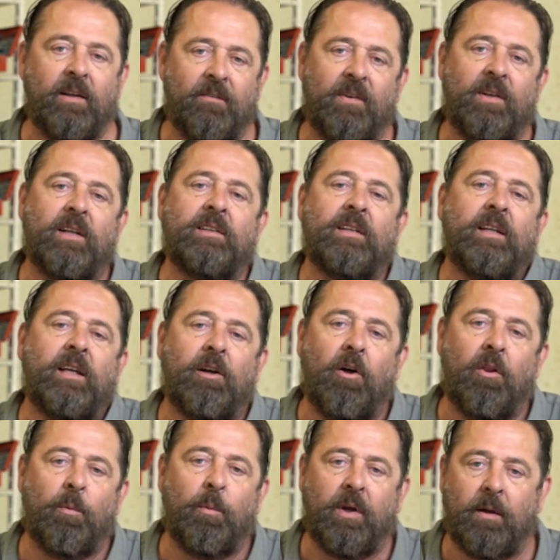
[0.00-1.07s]
If it doesn't get
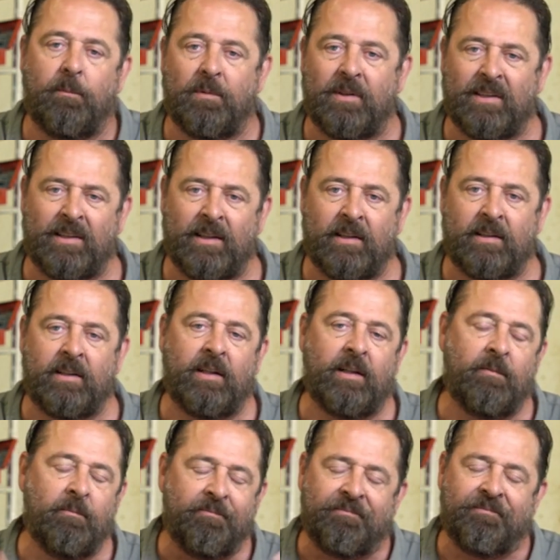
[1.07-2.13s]
all the way up to
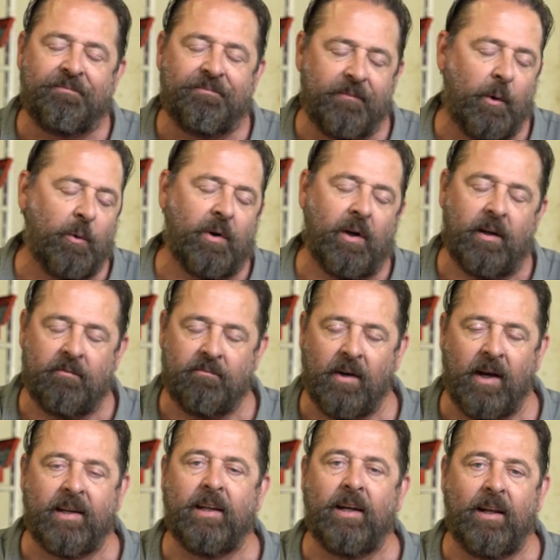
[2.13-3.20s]
60, okay,
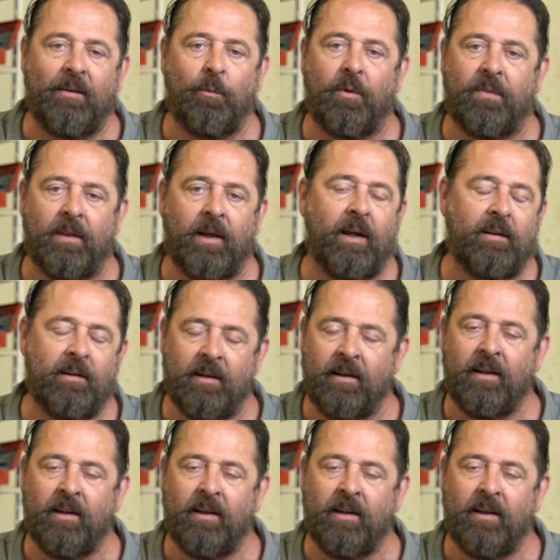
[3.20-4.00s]
I can live with that.